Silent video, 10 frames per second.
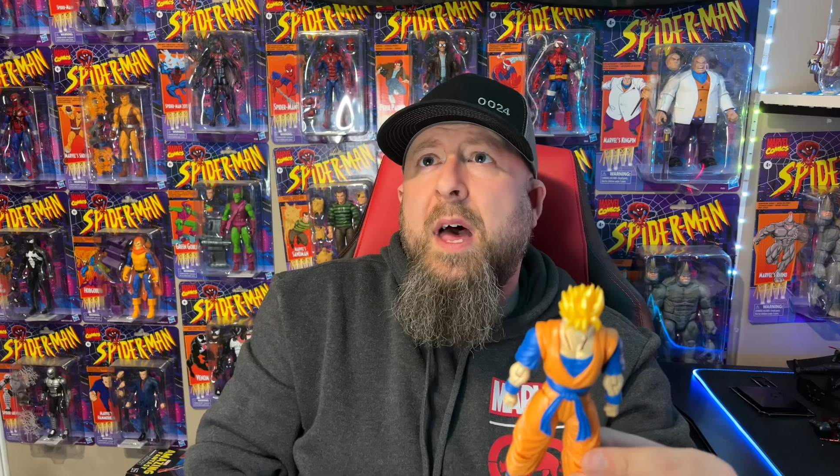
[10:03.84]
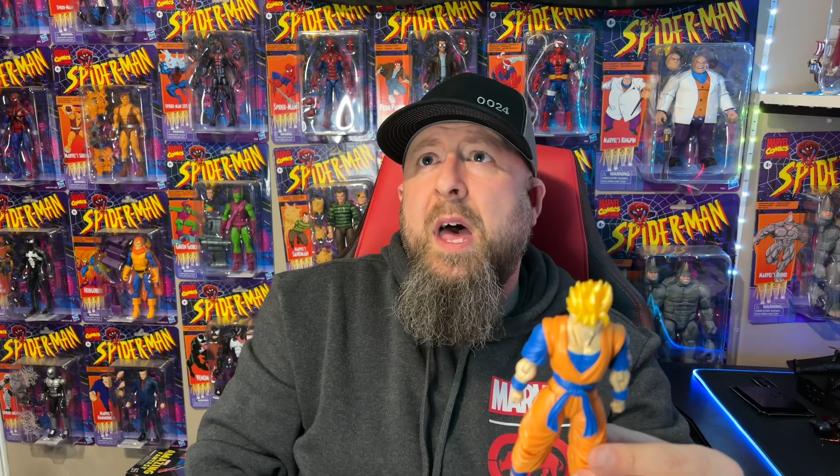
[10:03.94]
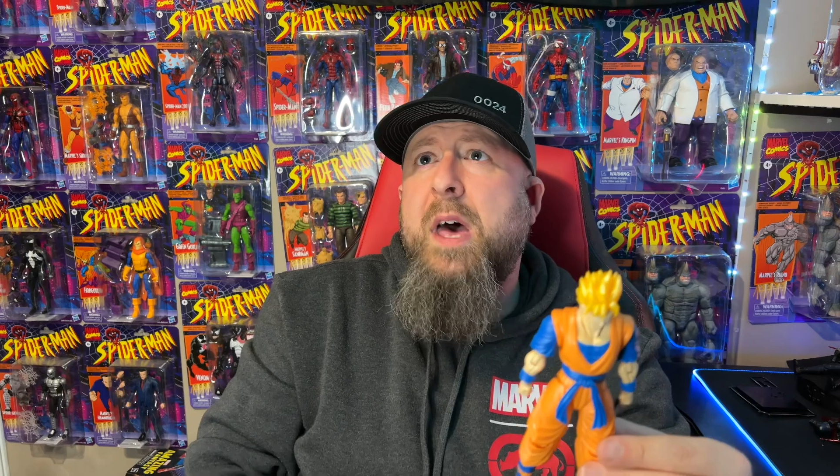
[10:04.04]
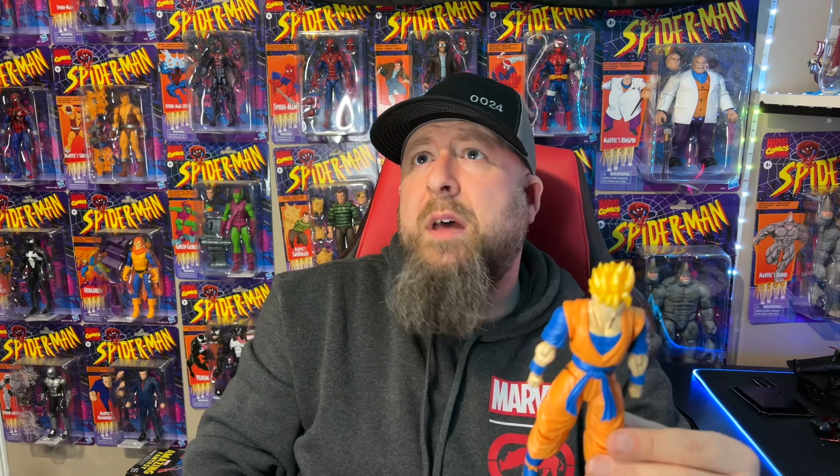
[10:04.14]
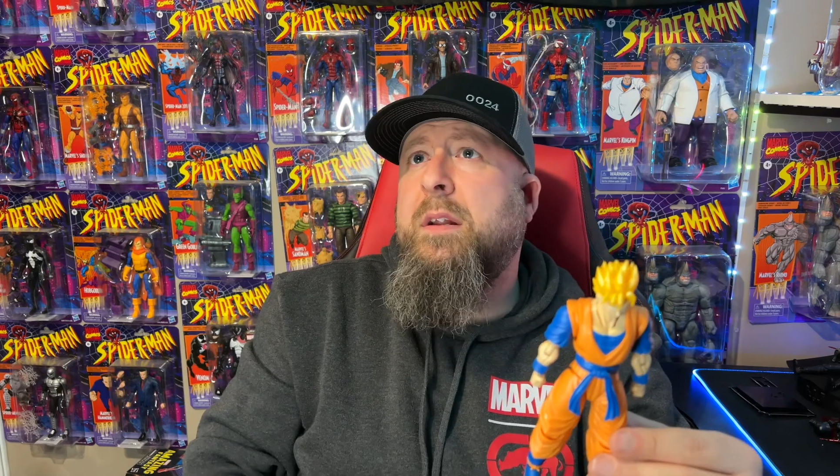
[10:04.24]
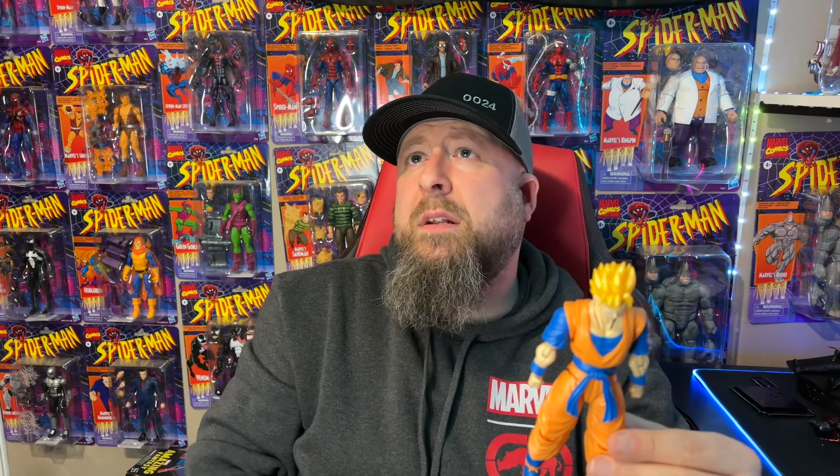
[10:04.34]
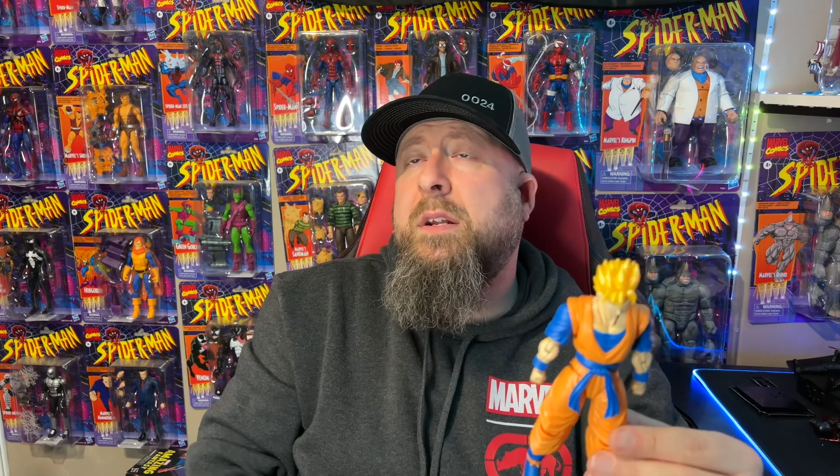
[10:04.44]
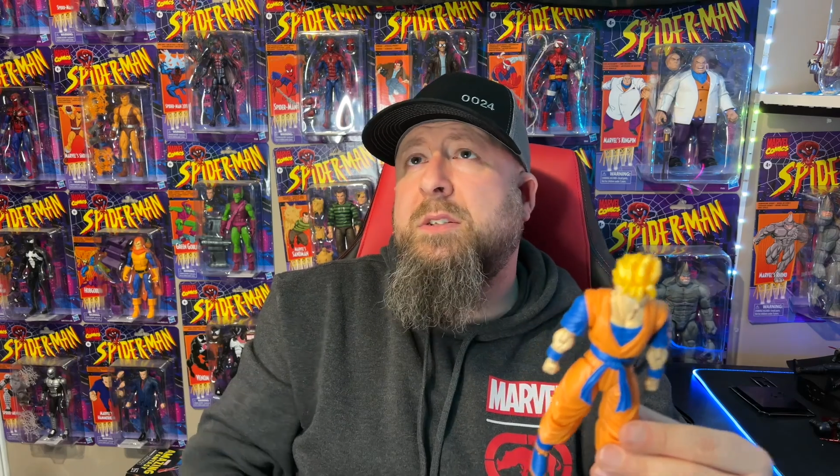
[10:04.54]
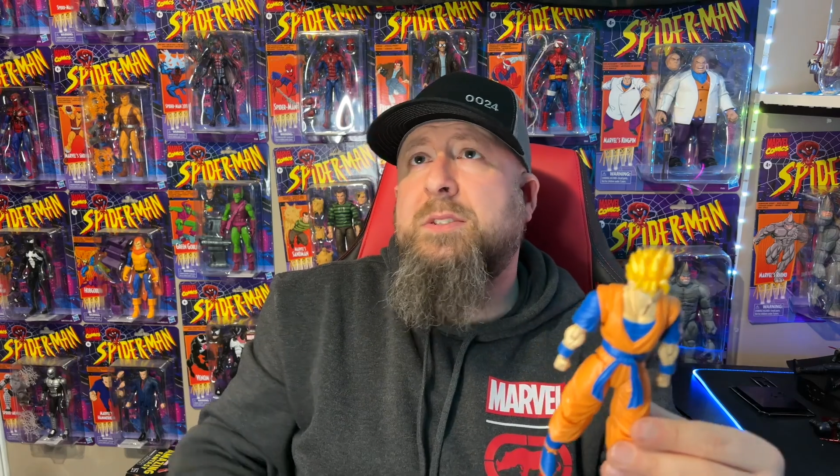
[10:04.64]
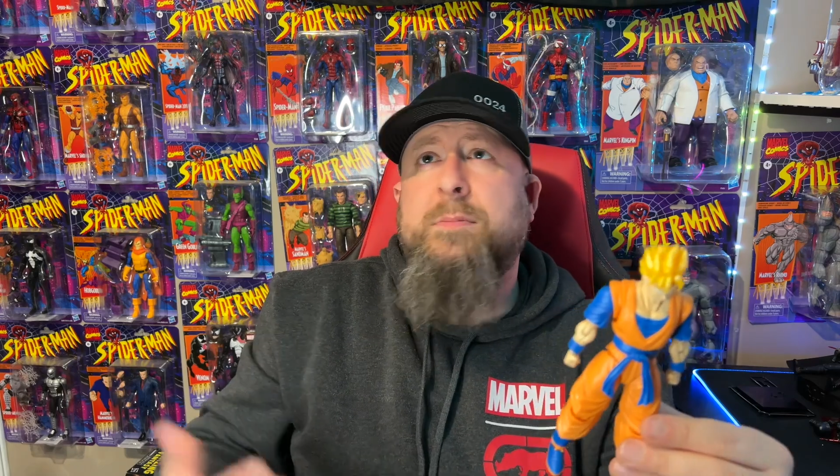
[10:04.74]
And
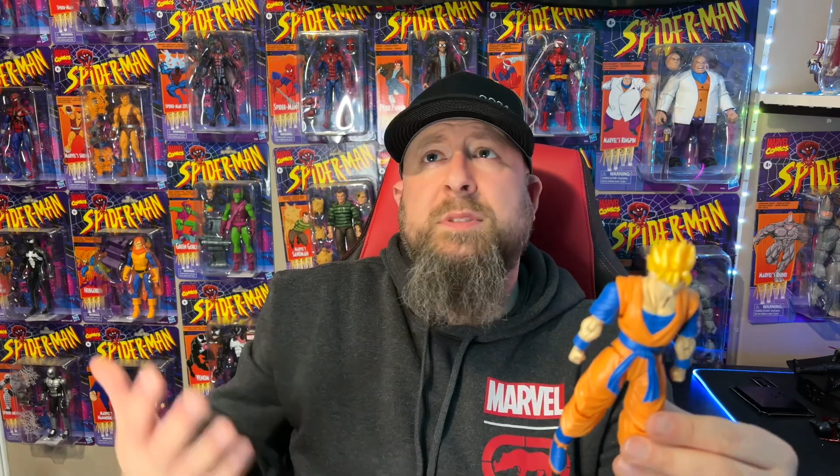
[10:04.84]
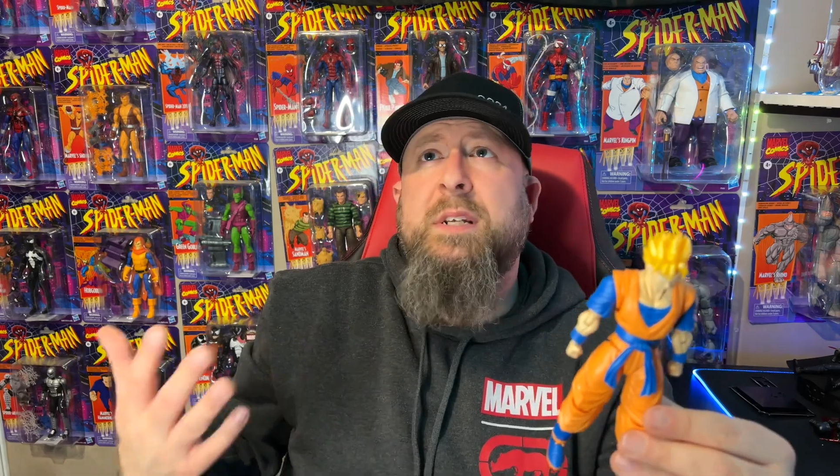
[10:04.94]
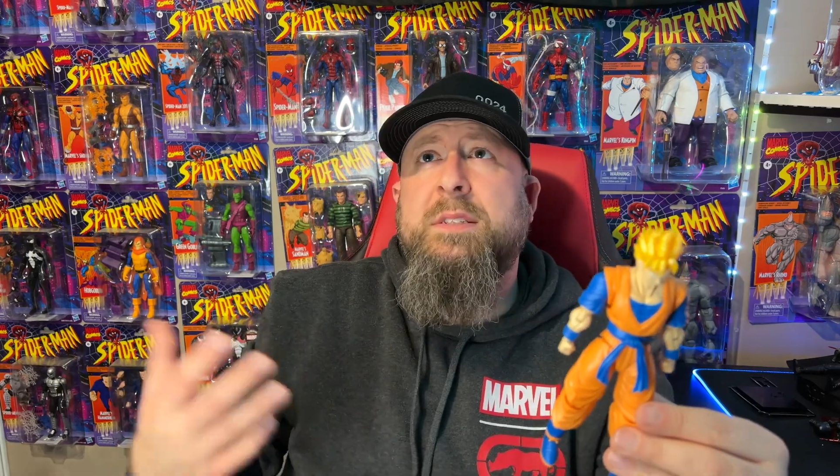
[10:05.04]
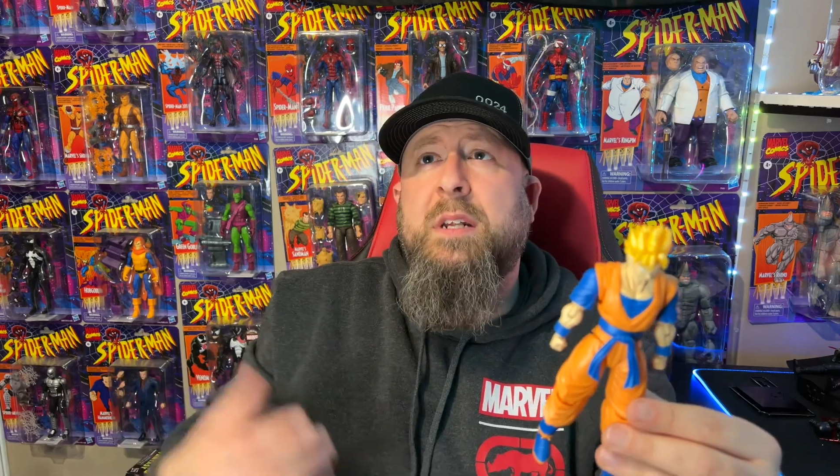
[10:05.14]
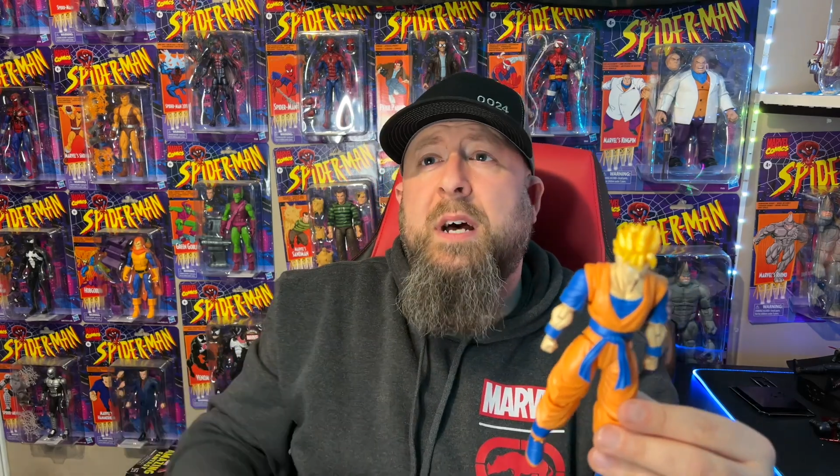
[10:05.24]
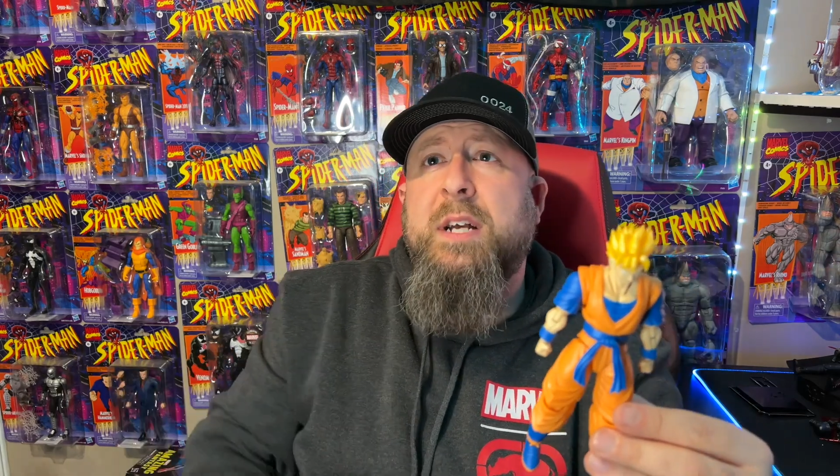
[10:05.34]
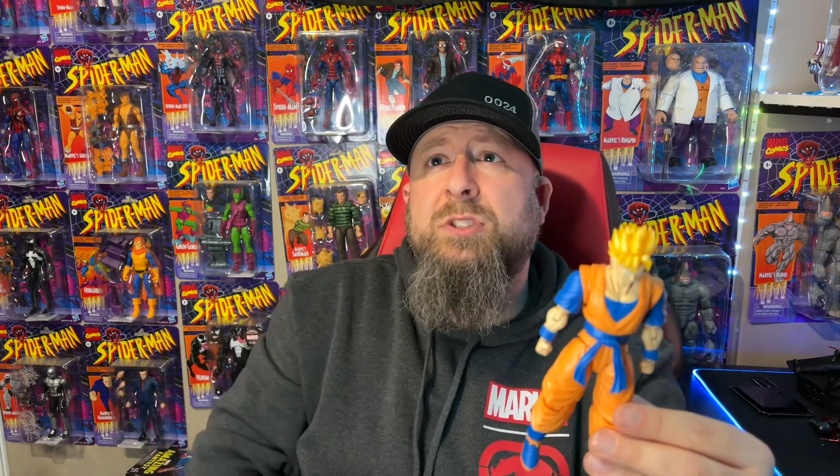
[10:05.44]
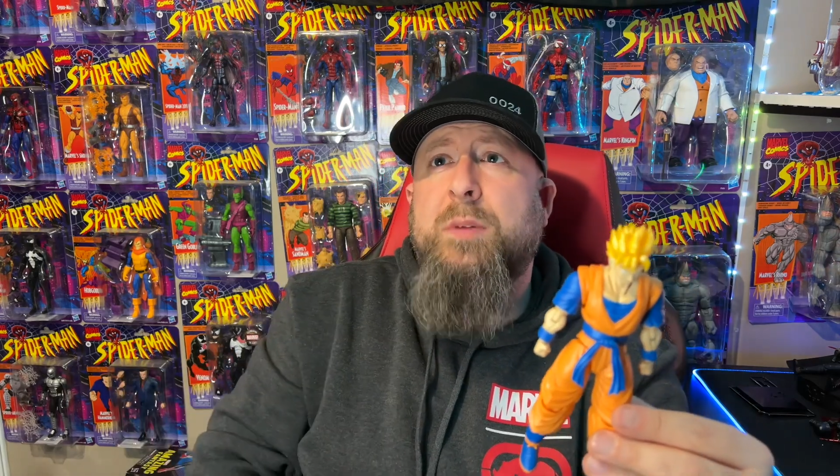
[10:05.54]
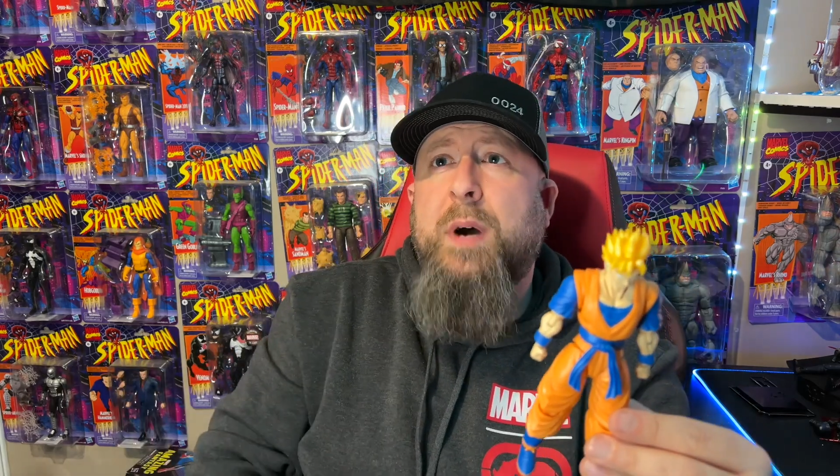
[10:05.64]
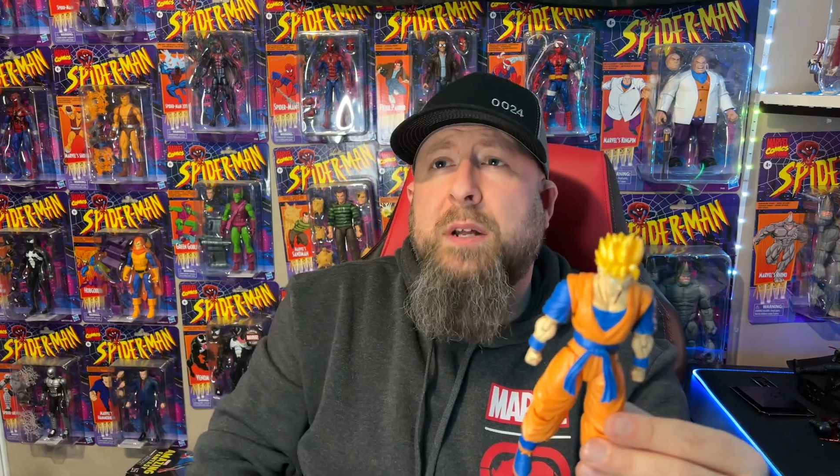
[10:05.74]
there's some sets that I
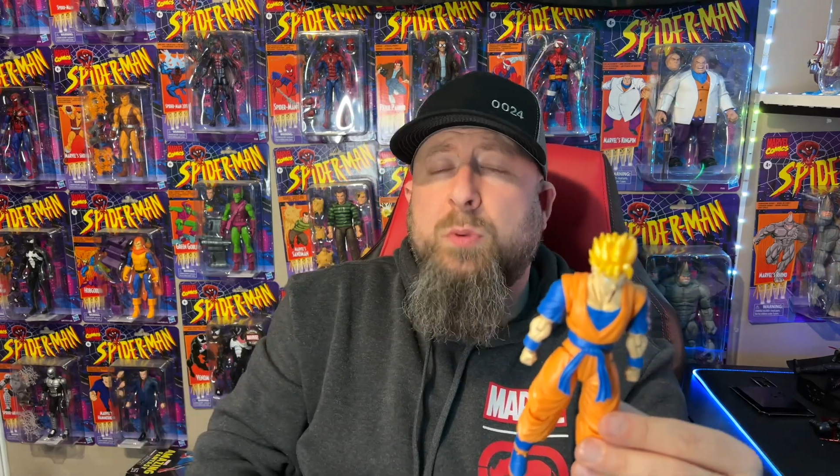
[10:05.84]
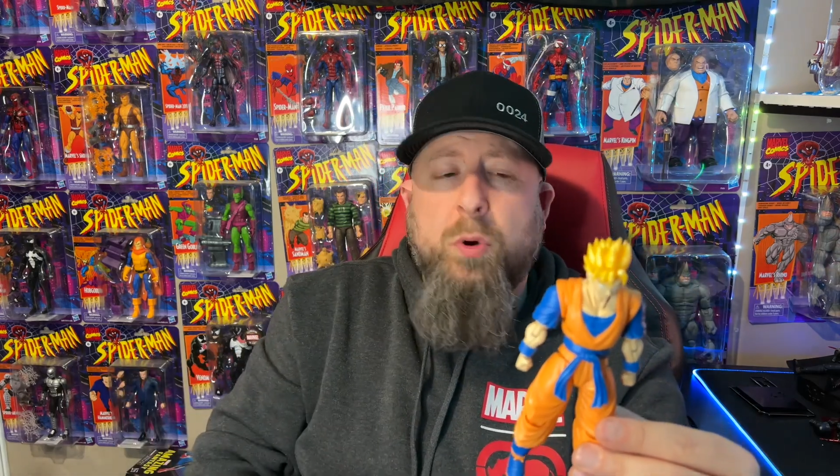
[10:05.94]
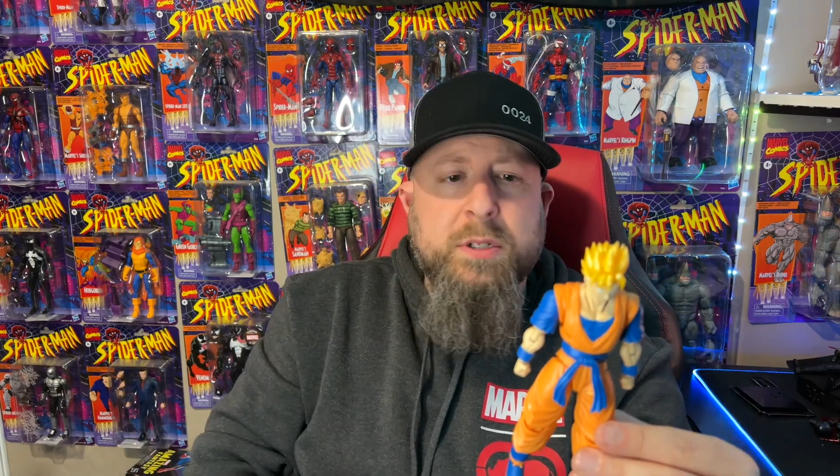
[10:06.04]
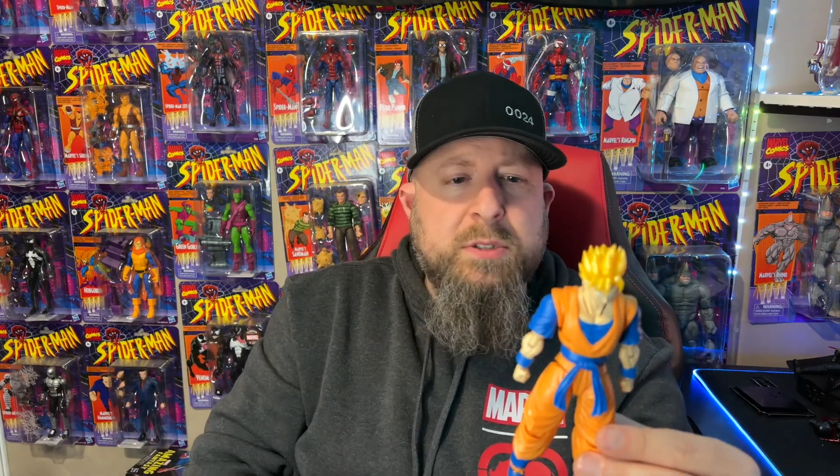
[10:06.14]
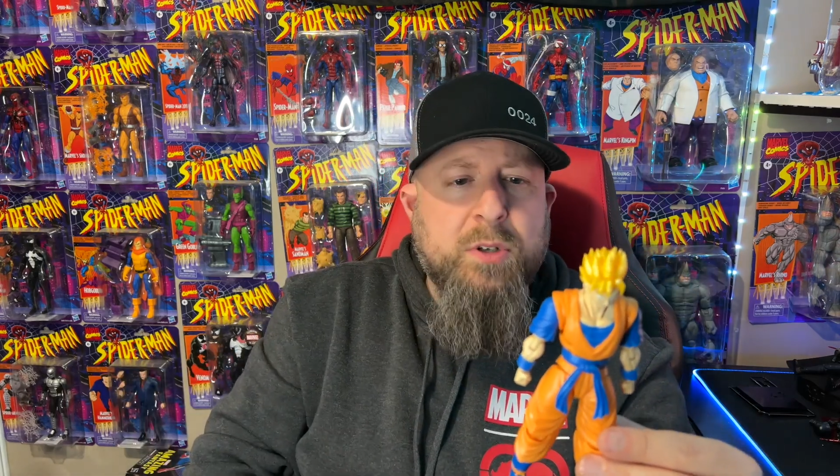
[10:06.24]
actually bought twice.